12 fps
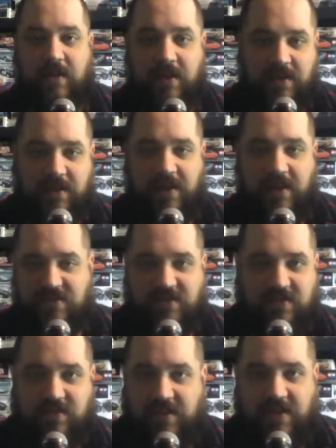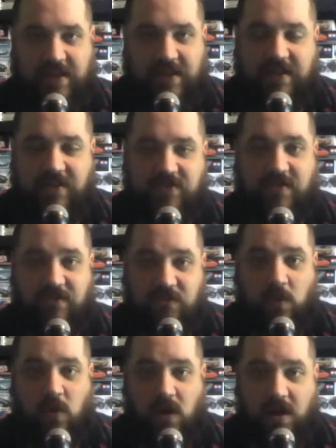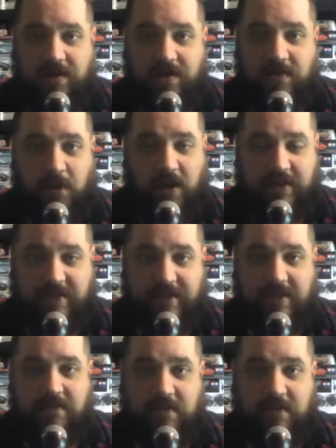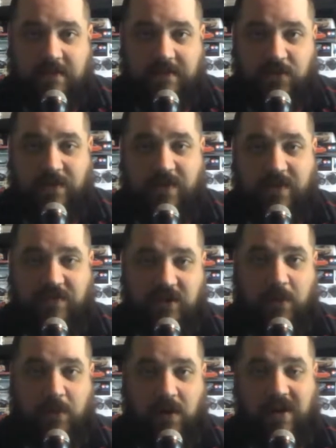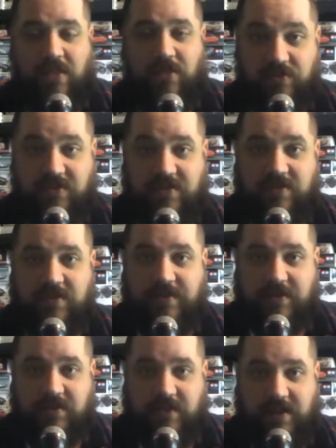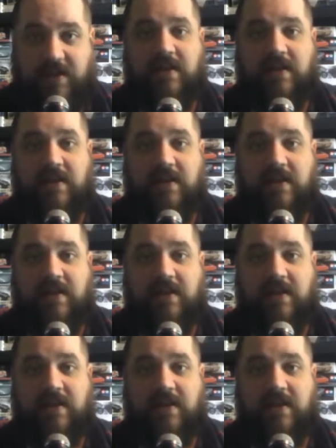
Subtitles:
it is the full-on Monty 250-part Enthusiast Series kit.